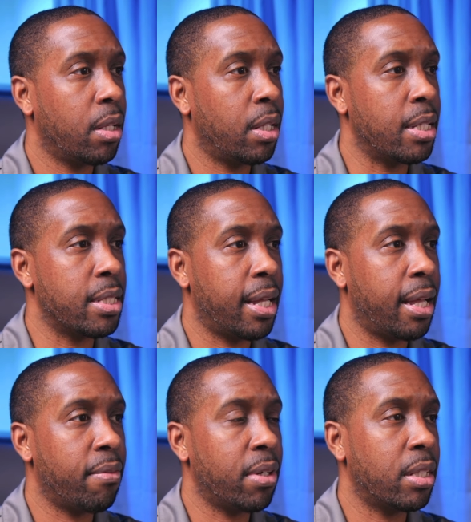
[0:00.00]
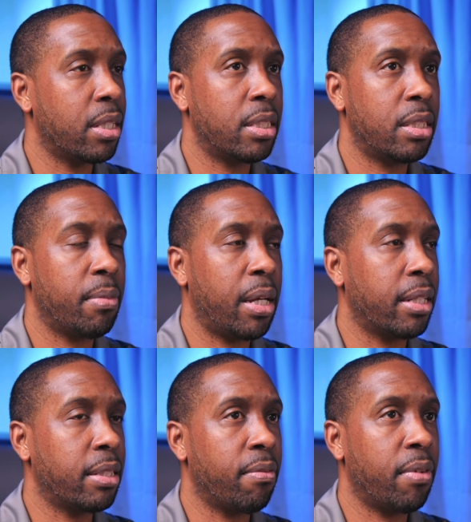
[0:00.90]
It doesn't have a custom
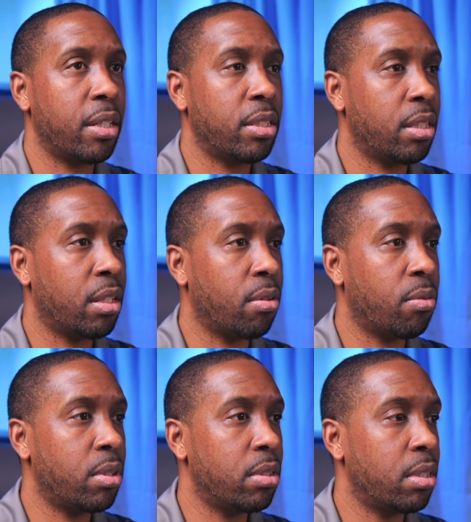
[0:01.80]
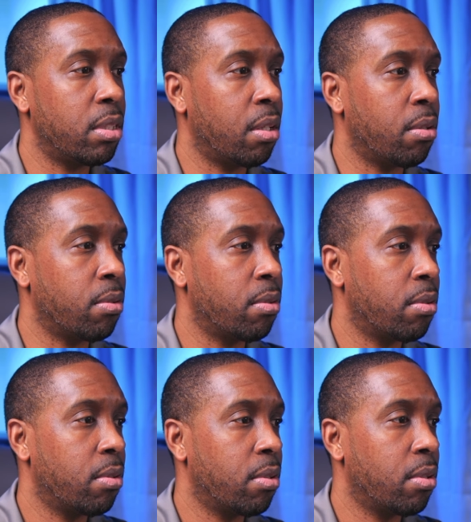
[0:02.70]
activation though. What is it? Oh,
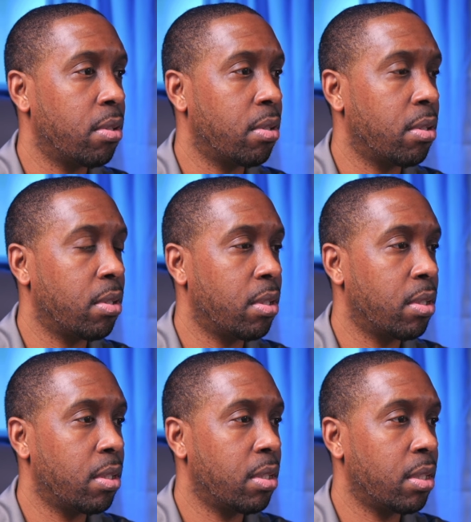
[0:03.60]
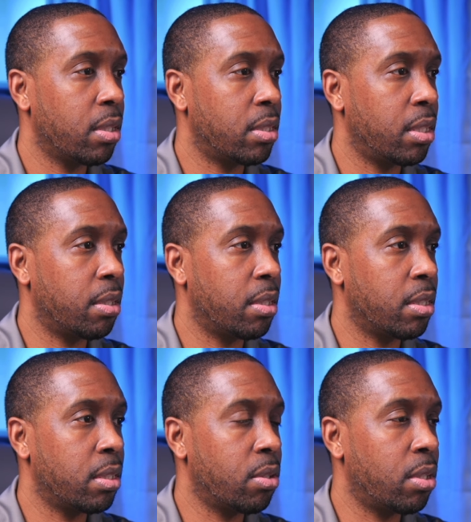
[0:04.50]
let's see here.
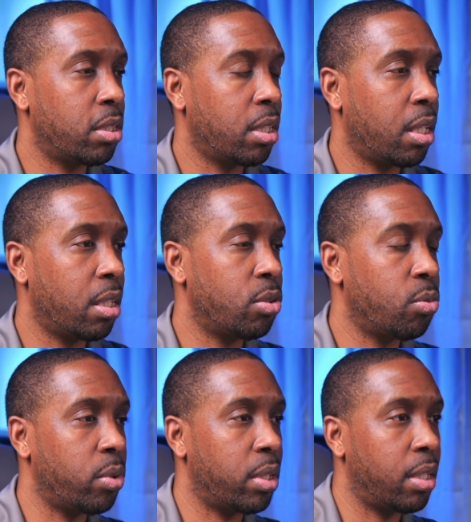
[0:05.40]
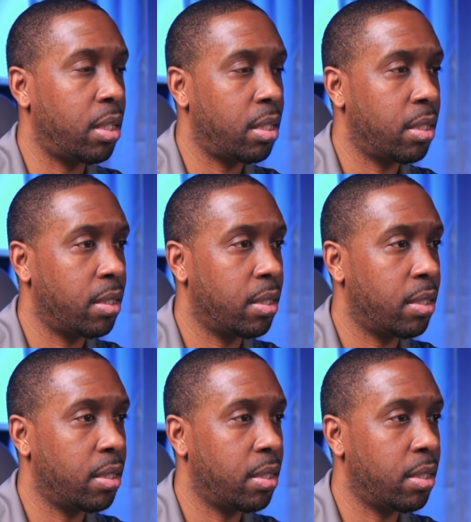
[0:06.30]
It's going to change with,